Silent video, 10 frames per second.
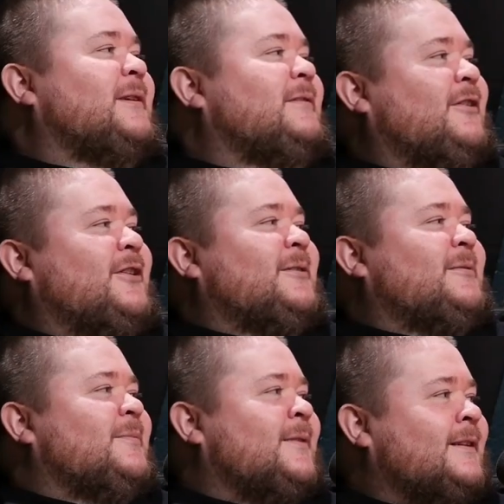wee
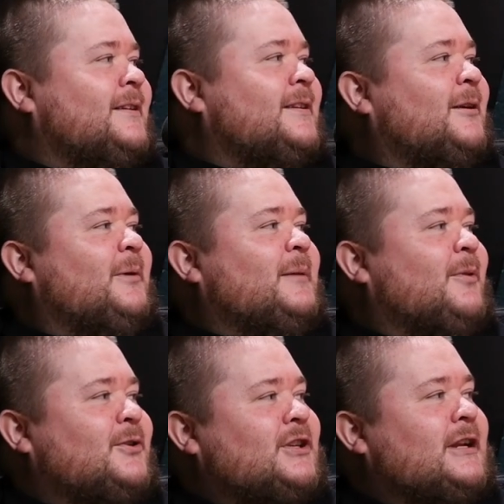fucking, a wee
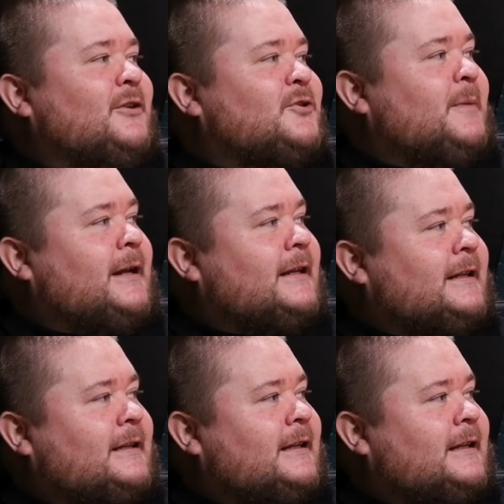budgie lunch meal. And then